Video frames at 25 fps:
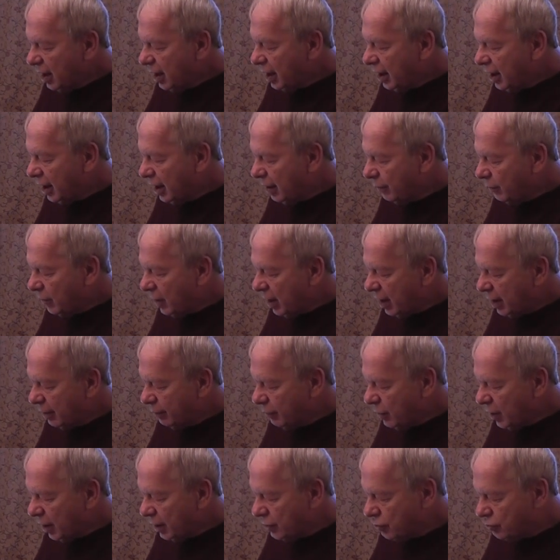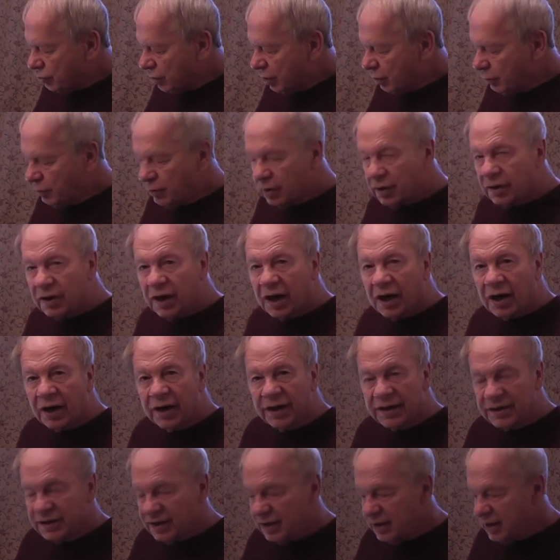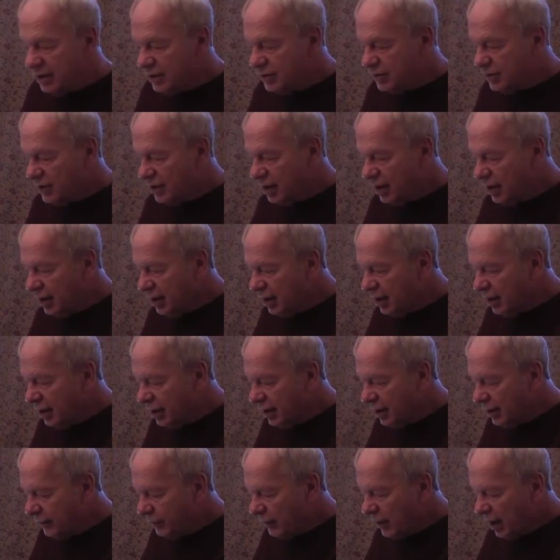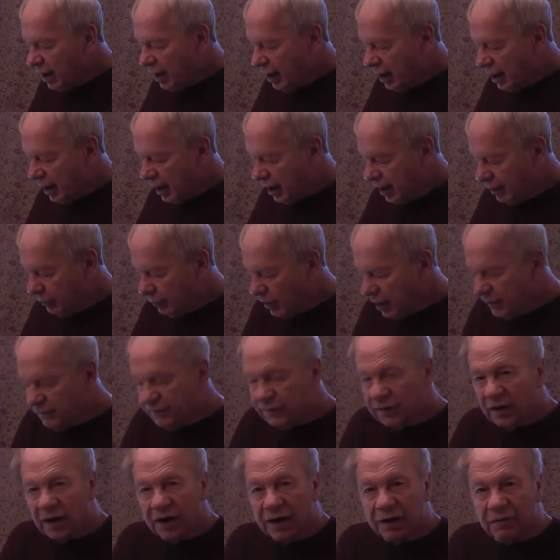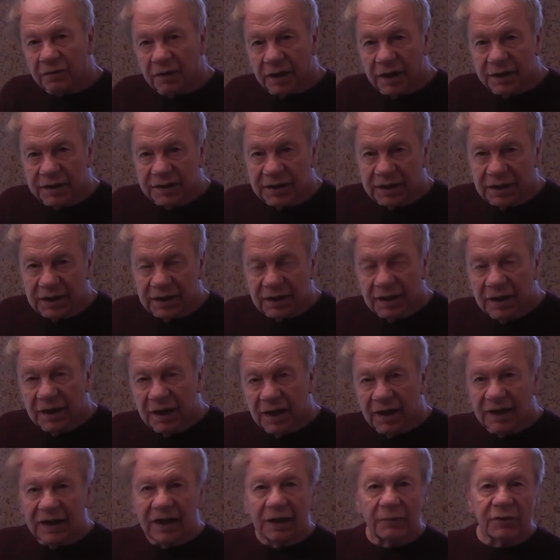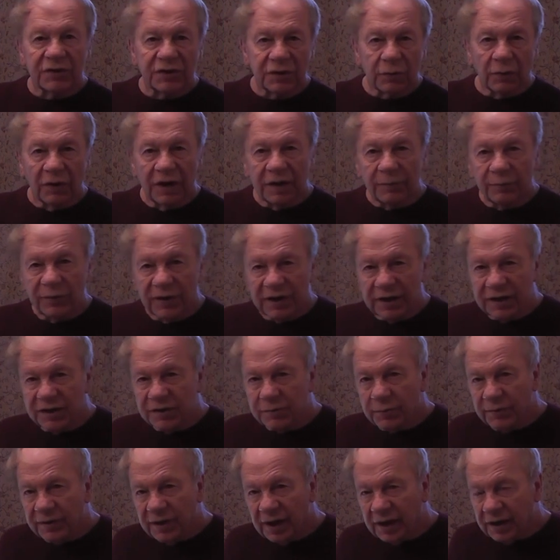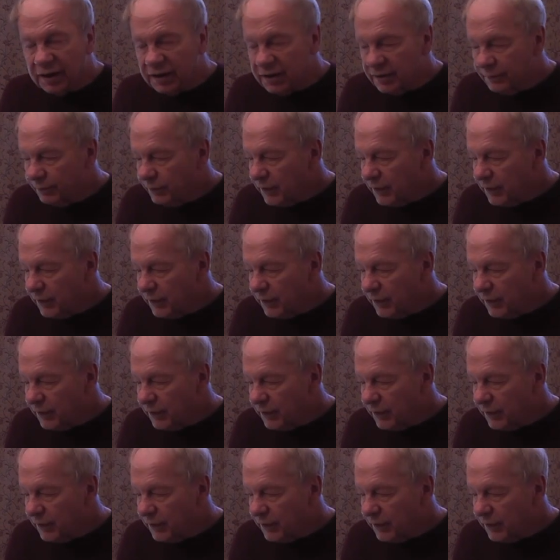and my drone IDs, and my flyer ID, and I was quite pleased with that.